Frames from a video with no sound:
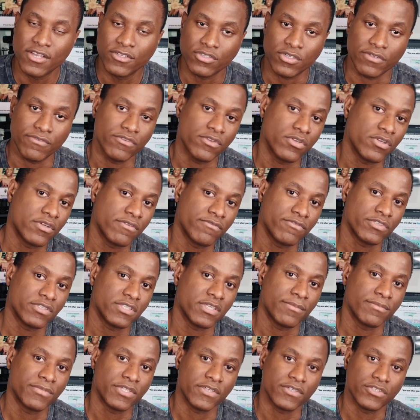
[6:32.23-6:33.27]
So if you're looking for
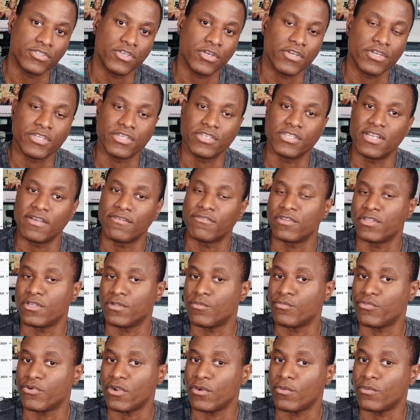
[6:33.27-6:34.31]
something shorter, you definitely
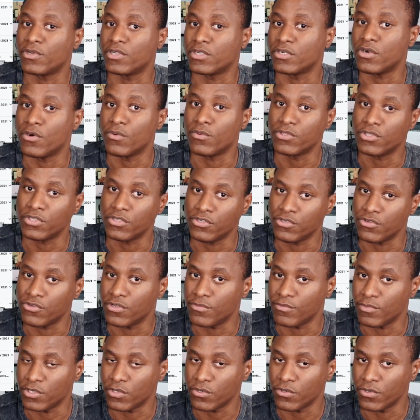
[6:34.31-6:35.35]
probably want to go with the
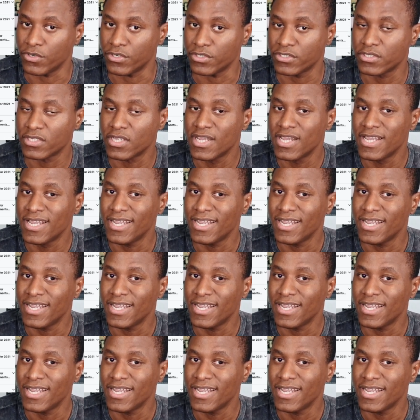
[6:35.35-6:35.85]
Udemy course.